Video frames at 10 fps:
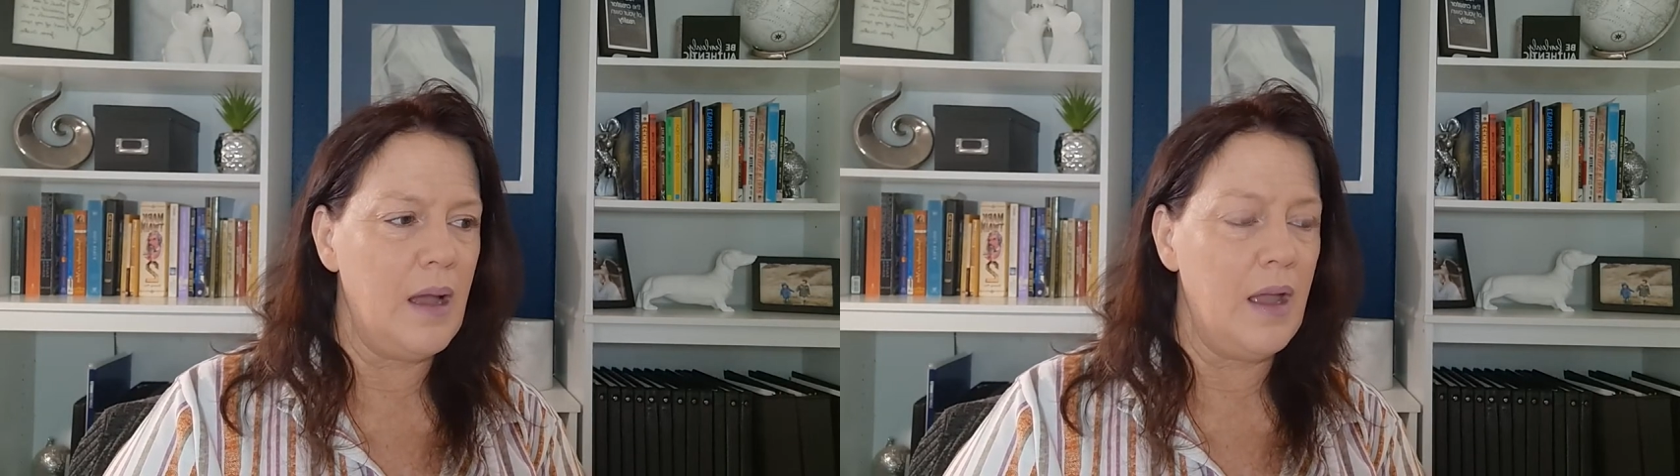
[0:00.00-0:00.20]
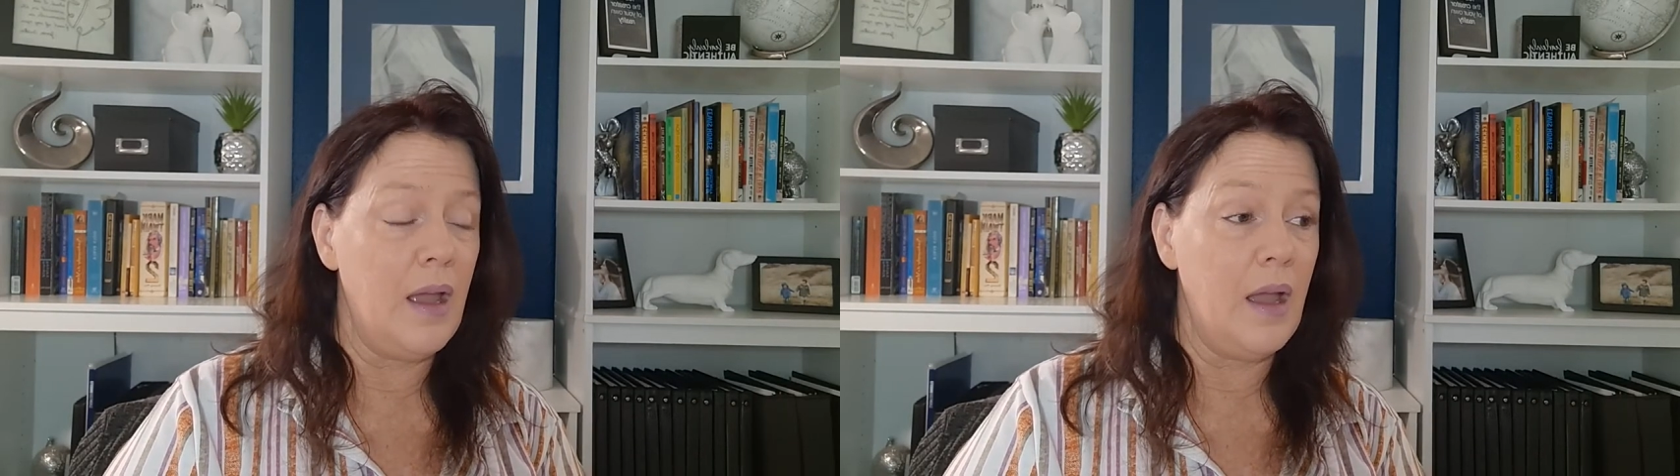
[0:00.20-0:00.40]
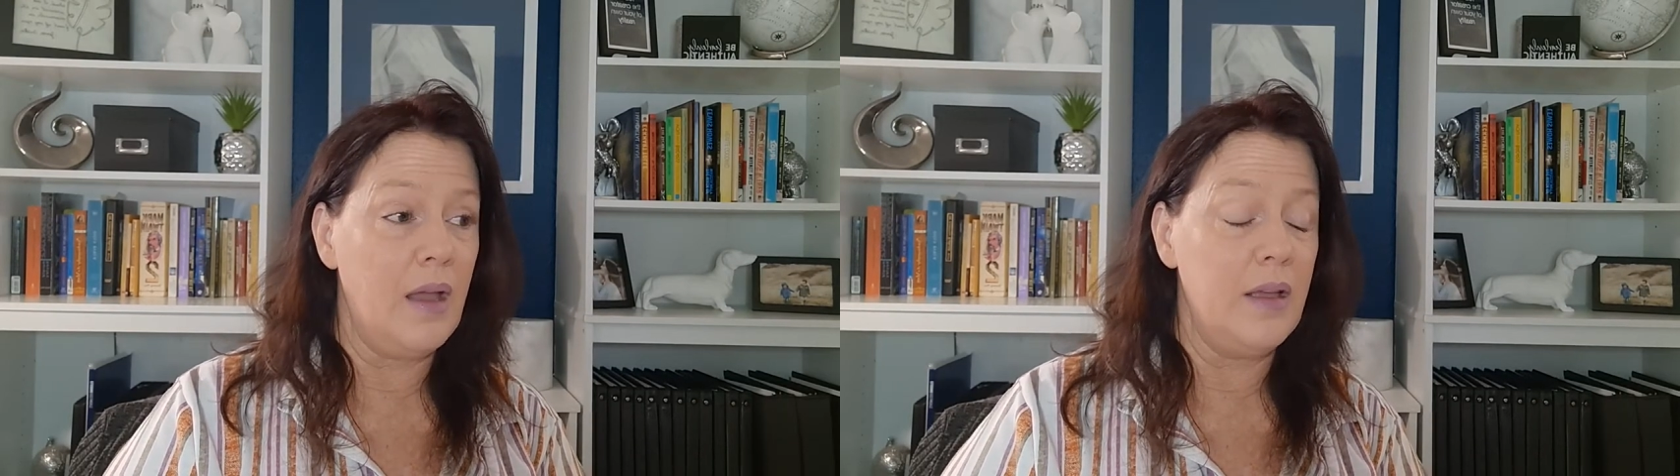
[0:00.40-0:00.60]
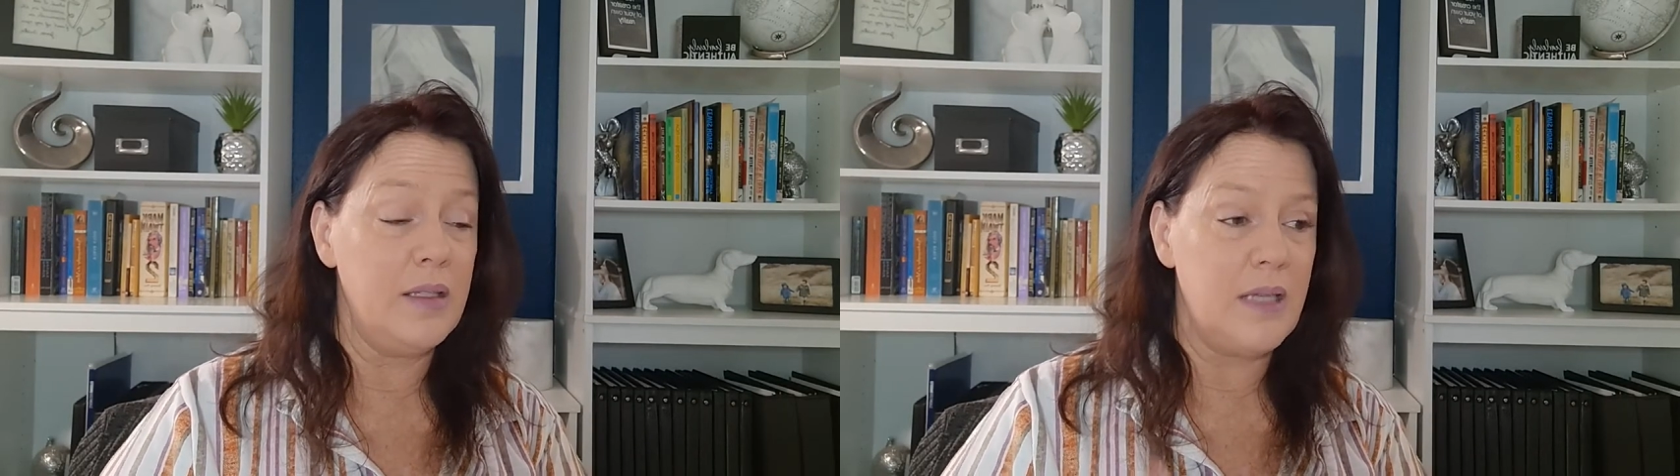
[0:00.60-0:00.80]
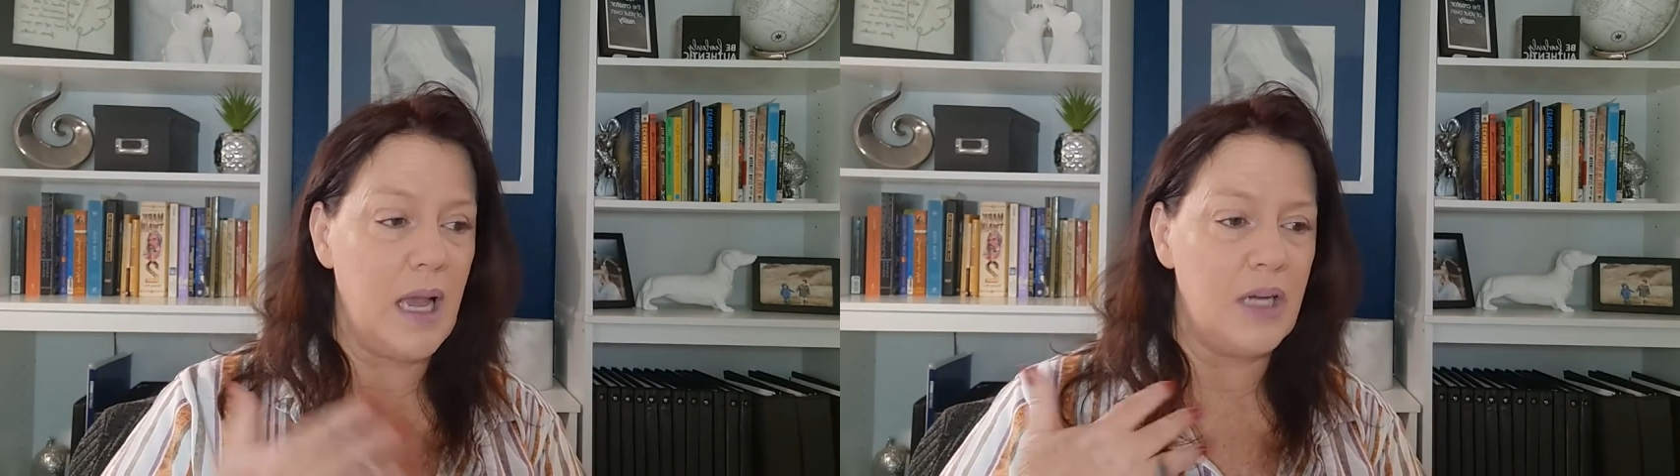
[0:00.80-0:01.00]
I,
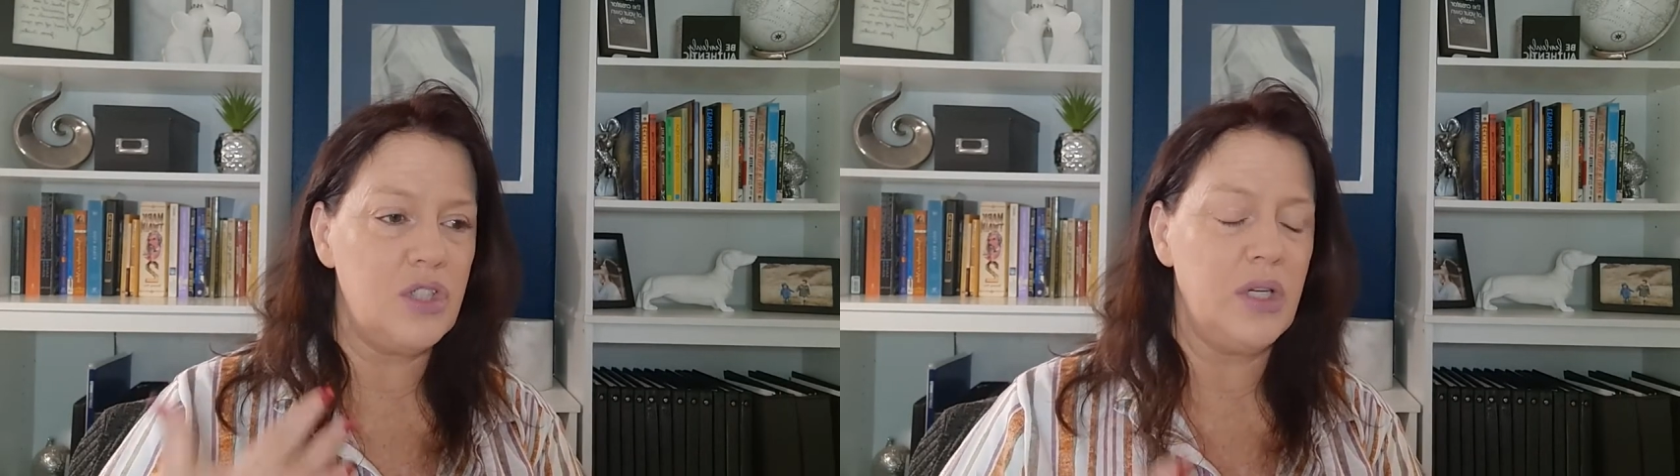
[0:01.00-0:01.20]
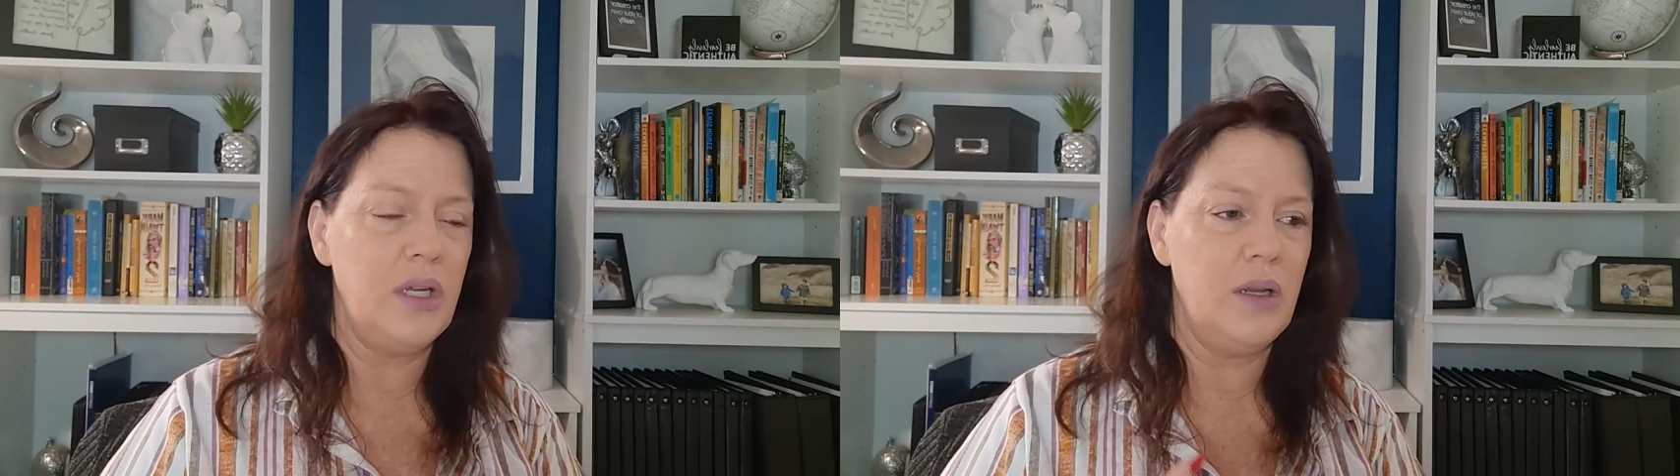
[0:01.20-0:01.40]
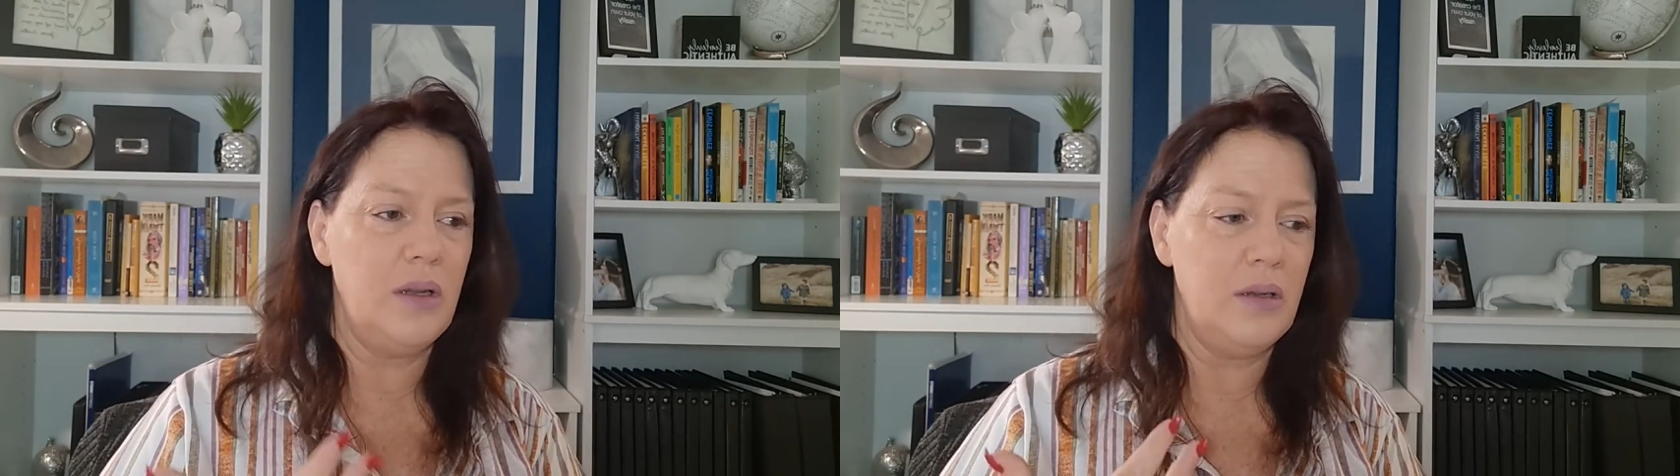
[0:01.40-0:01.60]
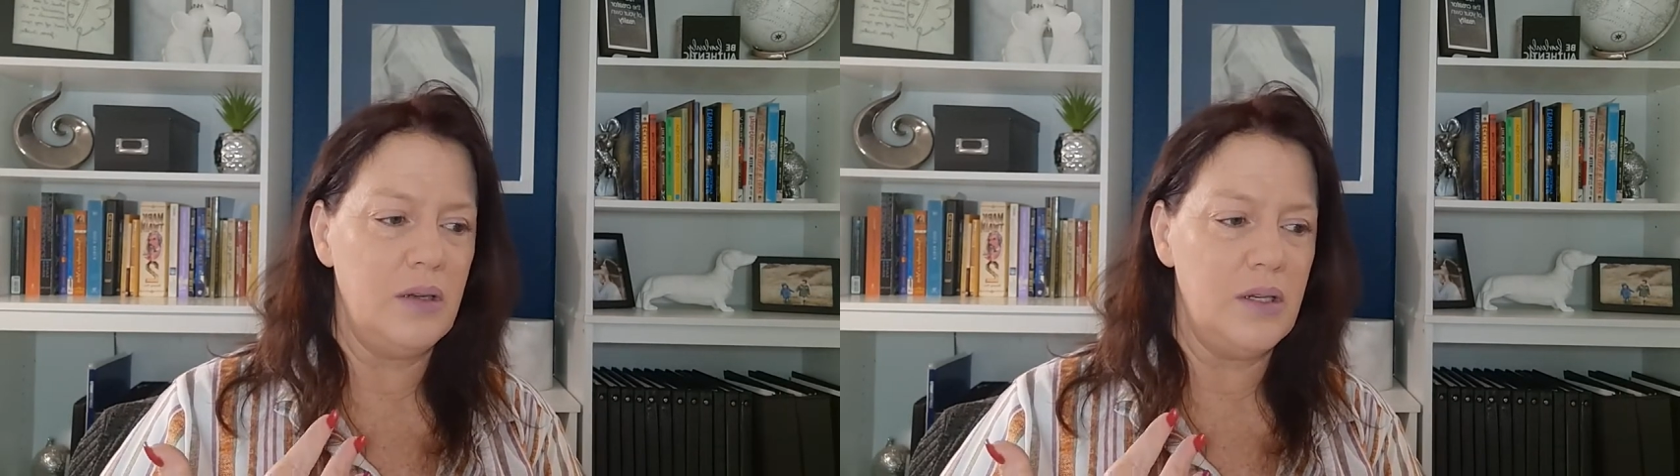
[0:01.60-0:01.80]
it's actually